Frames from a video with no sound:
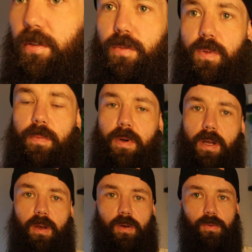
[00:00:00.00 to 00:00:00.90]
use one of
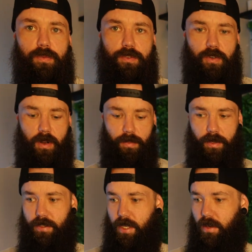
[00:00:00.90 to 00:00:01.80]
my old
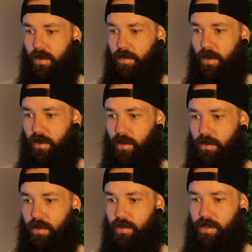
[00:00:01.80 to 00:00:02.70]
tripods that I'm
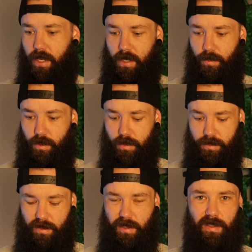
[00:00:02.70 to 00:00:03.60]
not using anymore.
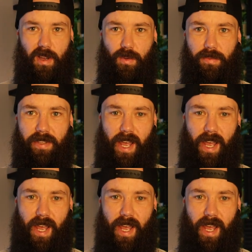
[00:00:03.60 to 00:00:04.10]
It's just an old